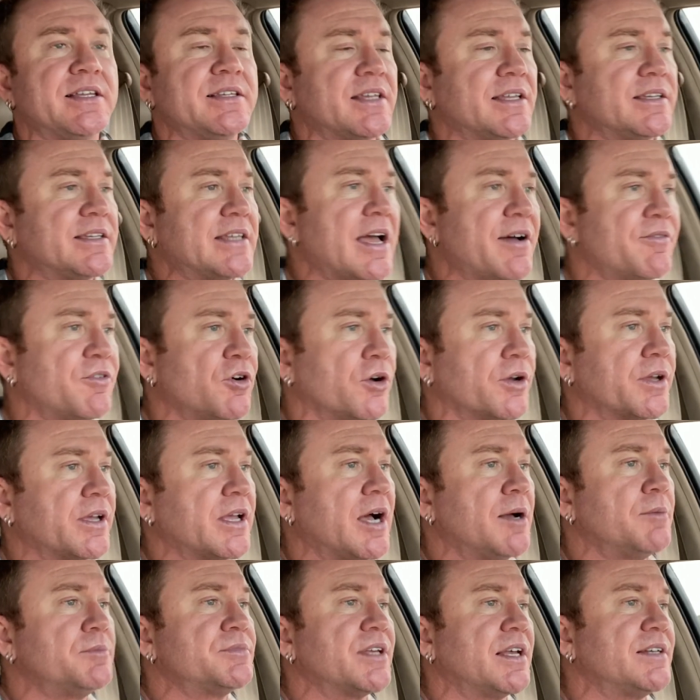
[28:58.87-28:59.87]
the devil
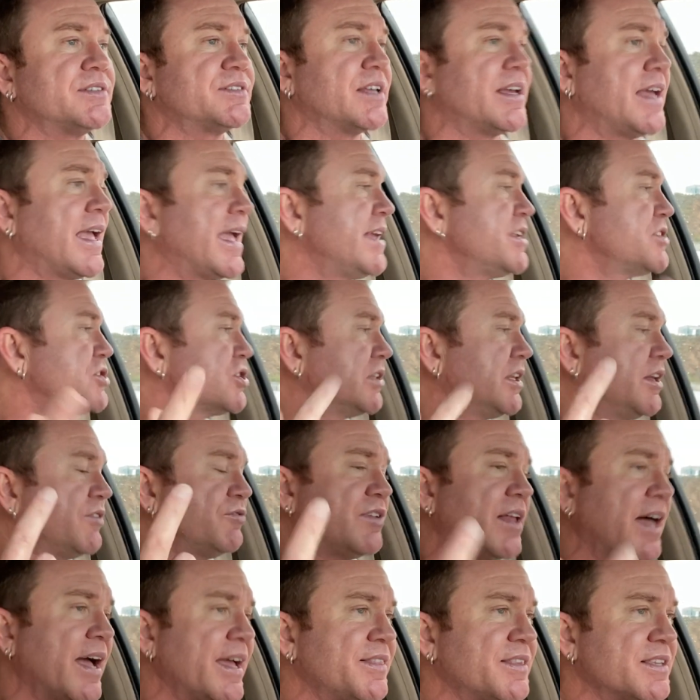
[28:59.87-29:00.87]
comes as an angel of
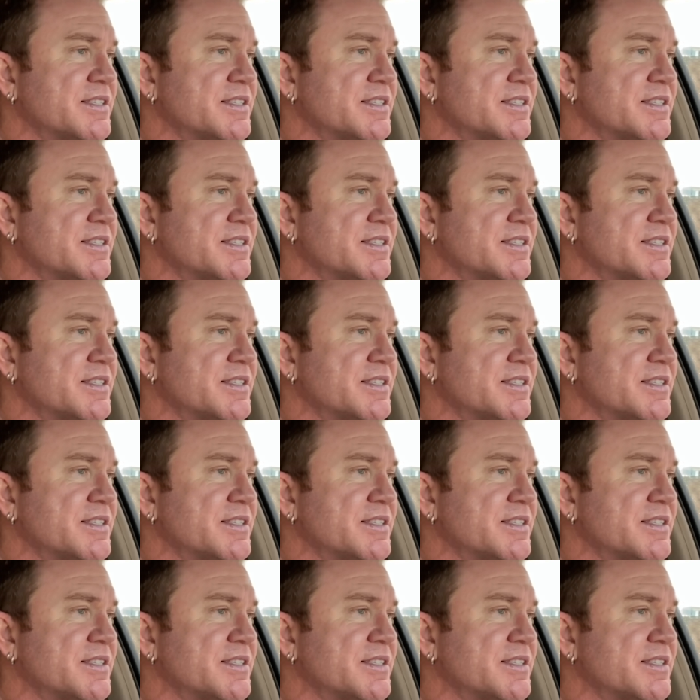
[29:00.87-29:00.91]
light.